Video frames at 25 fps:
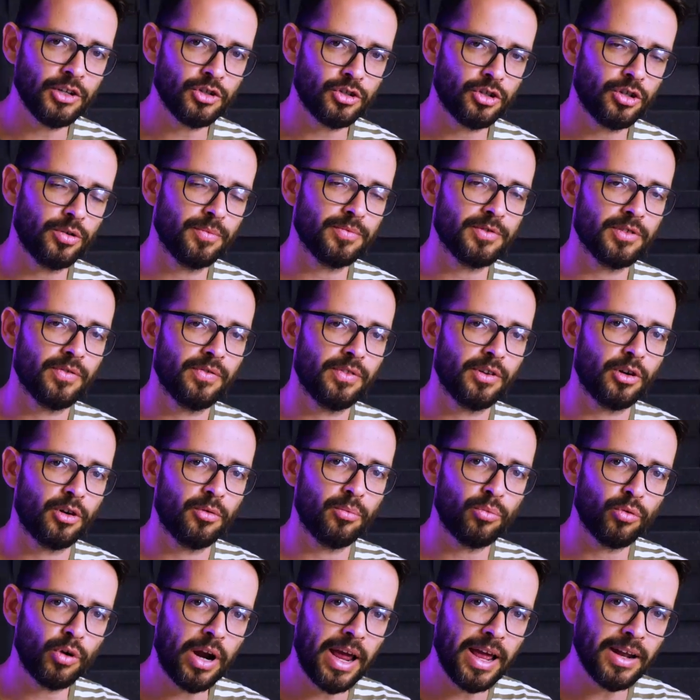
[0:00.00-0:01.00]
terms of their
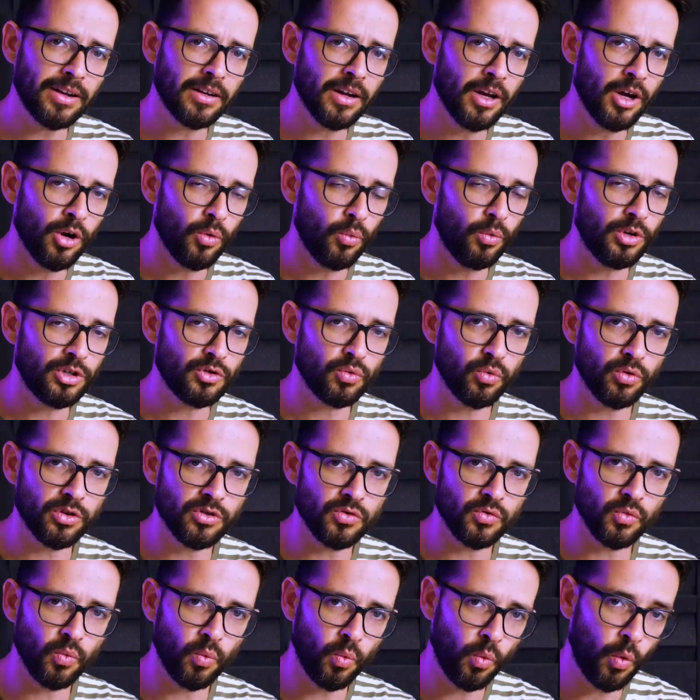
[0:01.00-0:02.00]
brand, which
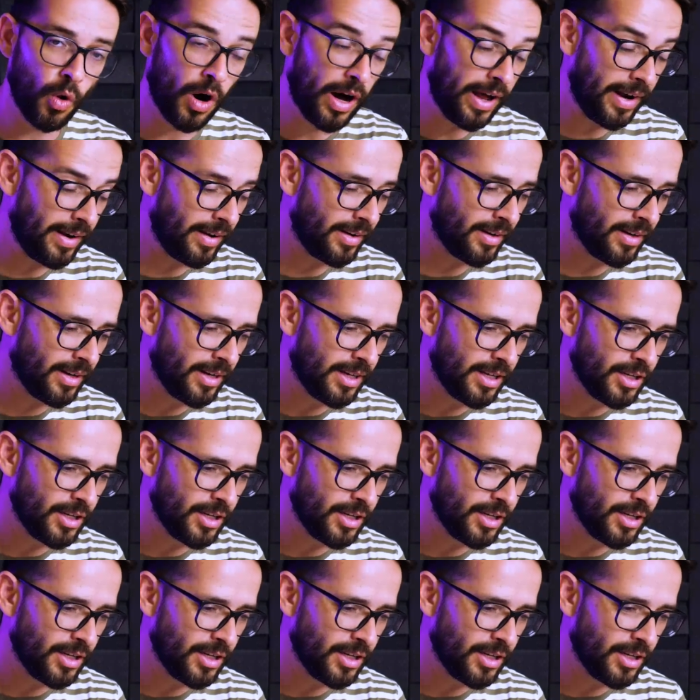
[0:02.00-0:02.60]
was one,